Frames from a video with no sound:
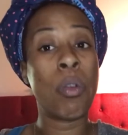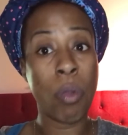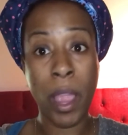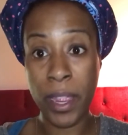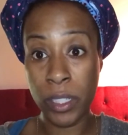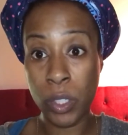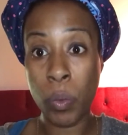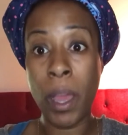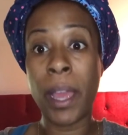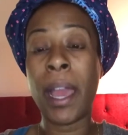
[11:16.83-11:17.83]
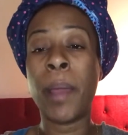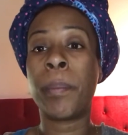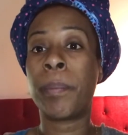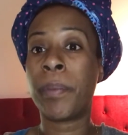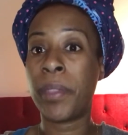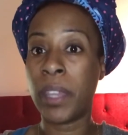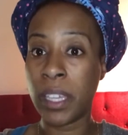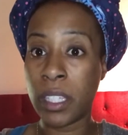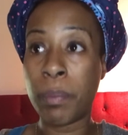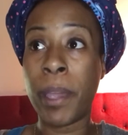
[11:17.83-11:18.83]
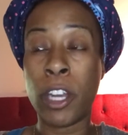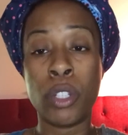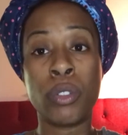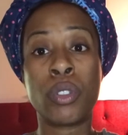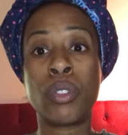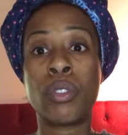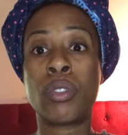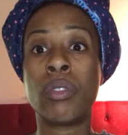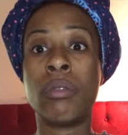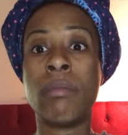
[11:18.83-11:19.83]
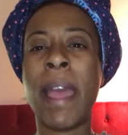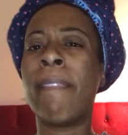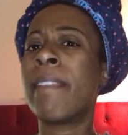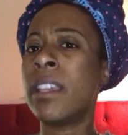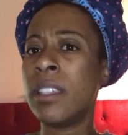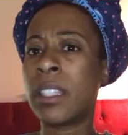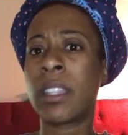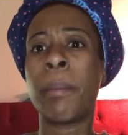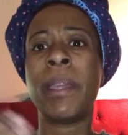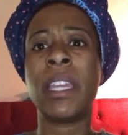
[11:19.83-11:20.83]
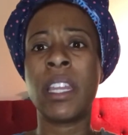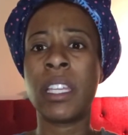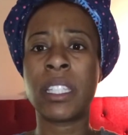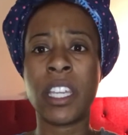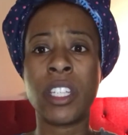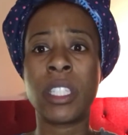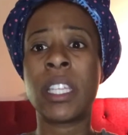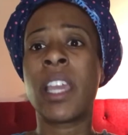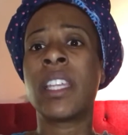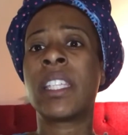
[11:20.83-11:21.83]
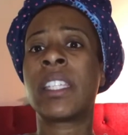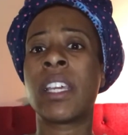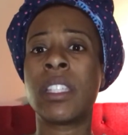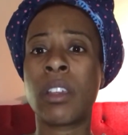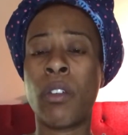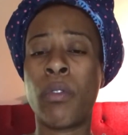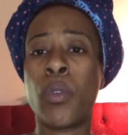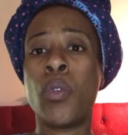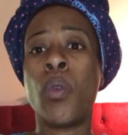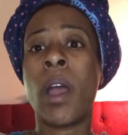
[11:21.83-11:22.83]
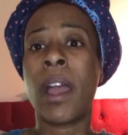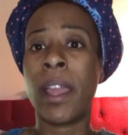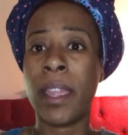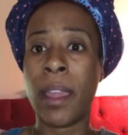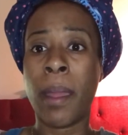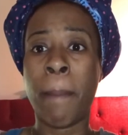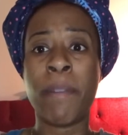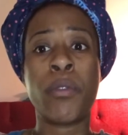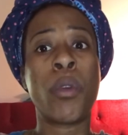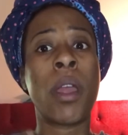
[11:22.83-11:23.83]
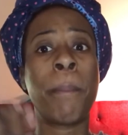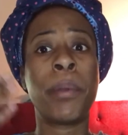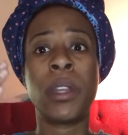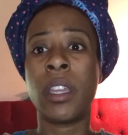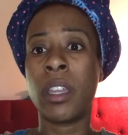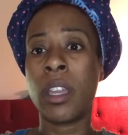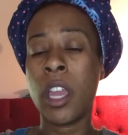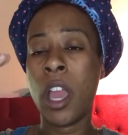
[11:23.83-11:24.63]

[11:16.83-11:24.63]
hence why I think it's better, at least at the beginning stages, to get a sense of who I am before I'm putting